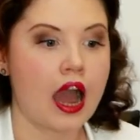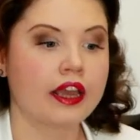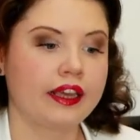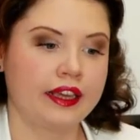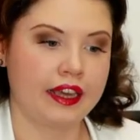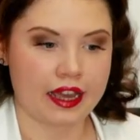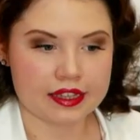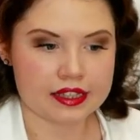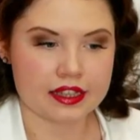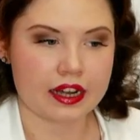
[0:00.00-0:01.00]

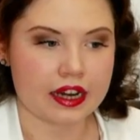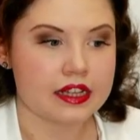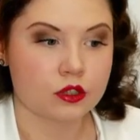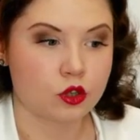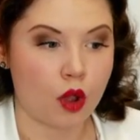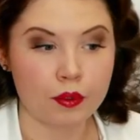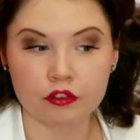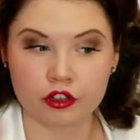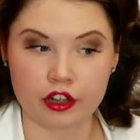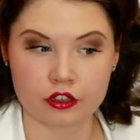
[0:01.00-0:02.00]
Yes, that is a topic for
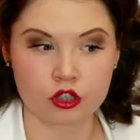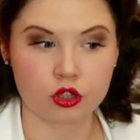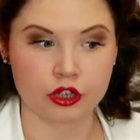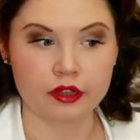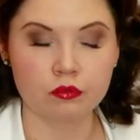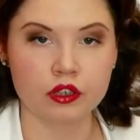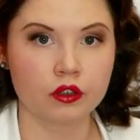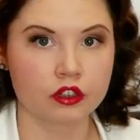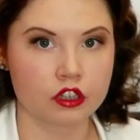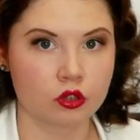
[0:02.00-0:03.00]
another stream. We're not
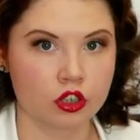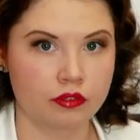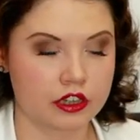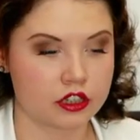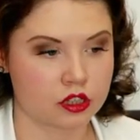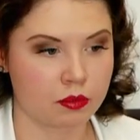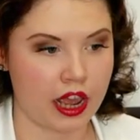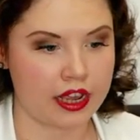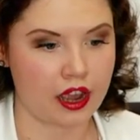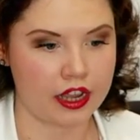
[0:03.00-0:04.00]
going to talk about
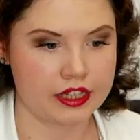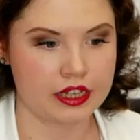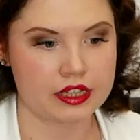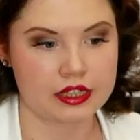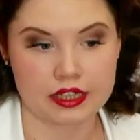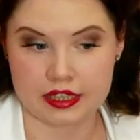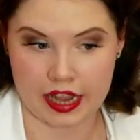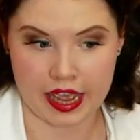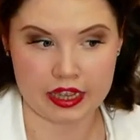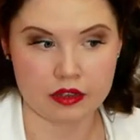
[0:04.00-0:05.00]
display ideas
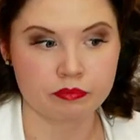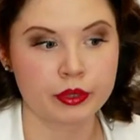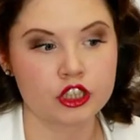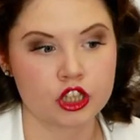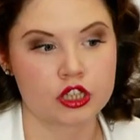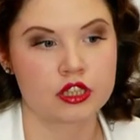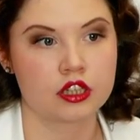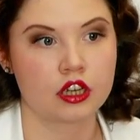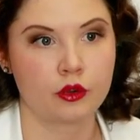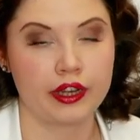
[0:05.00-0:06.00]
today, but just
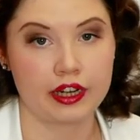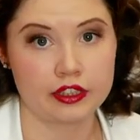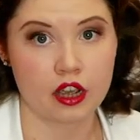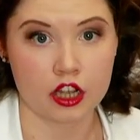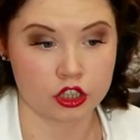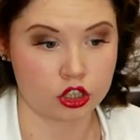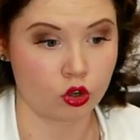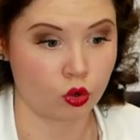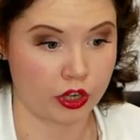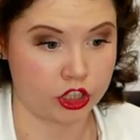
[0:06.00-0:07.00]
quickly to answer your
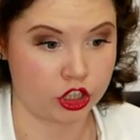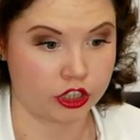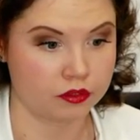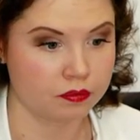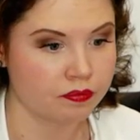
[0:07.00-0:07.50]
question,